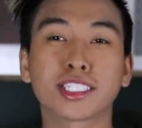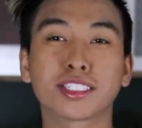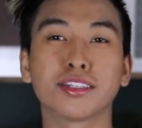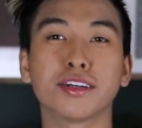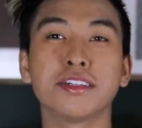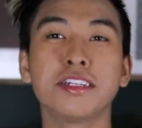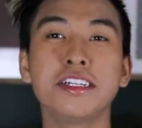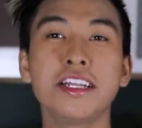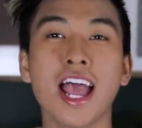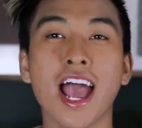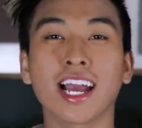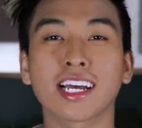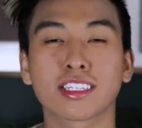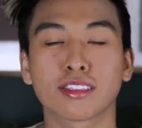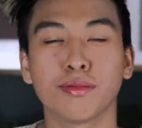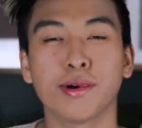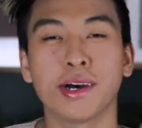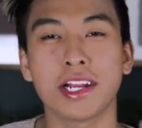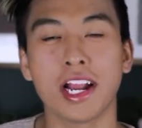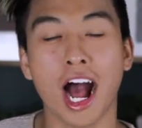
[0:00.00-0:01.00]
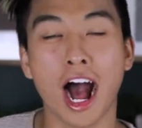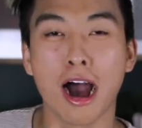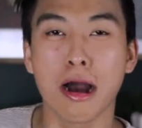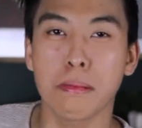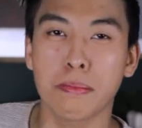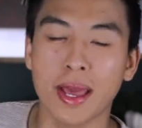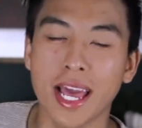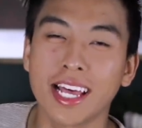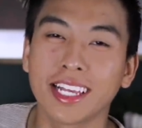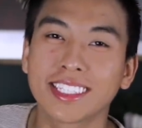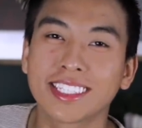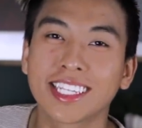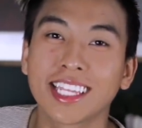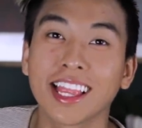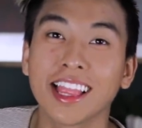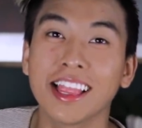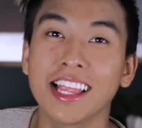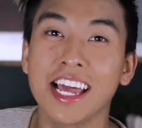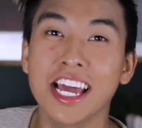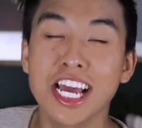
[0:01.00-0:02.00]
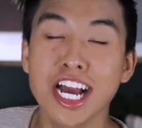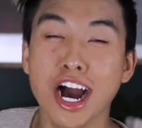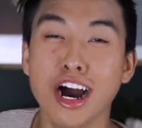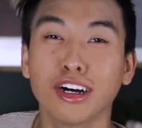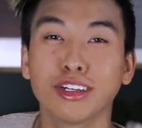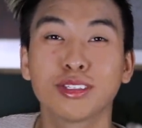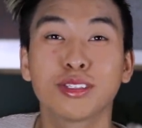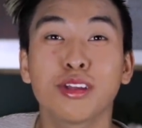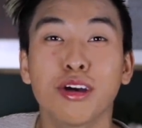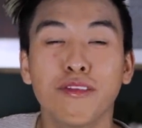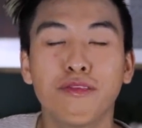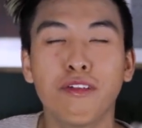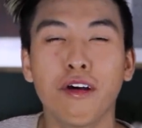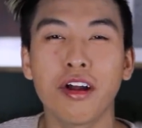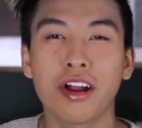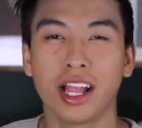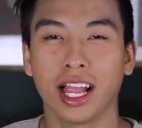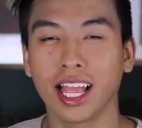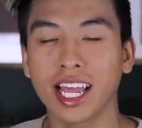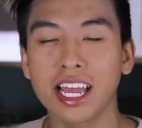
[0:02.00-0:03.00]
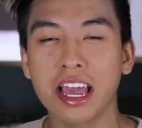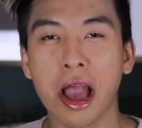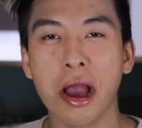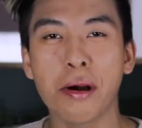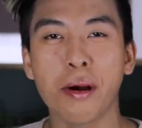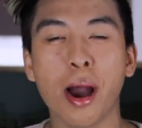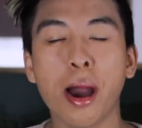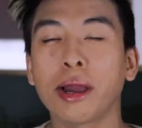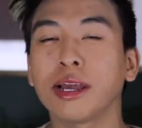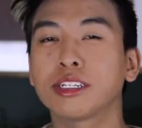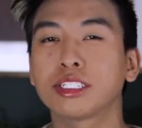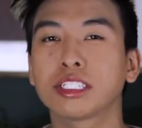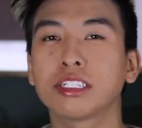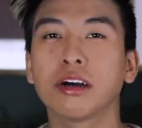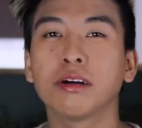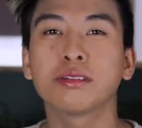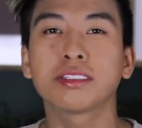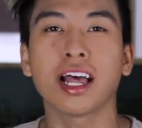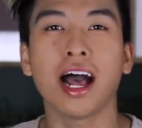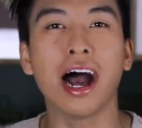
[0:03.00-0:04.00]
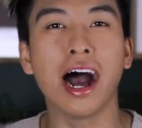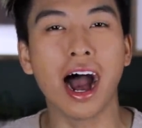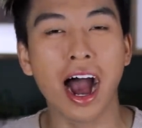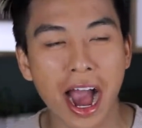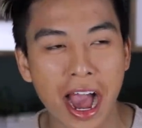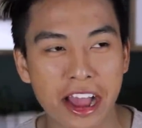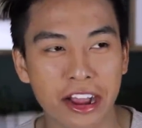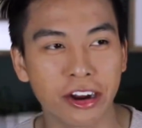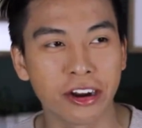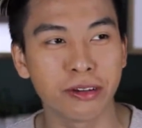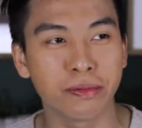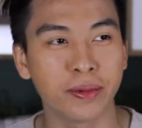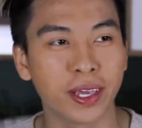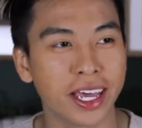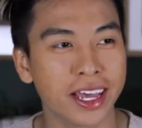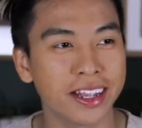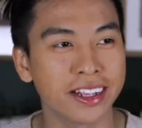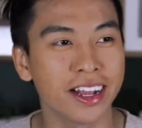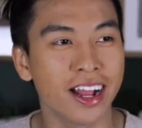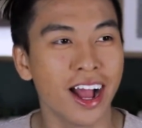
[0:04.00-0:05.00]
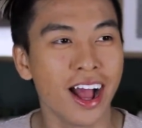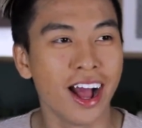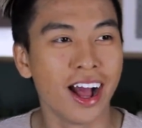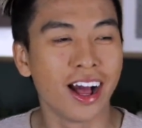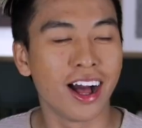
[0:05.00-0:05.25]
so next one up is Leo. So for Leo, I chose Iron Man.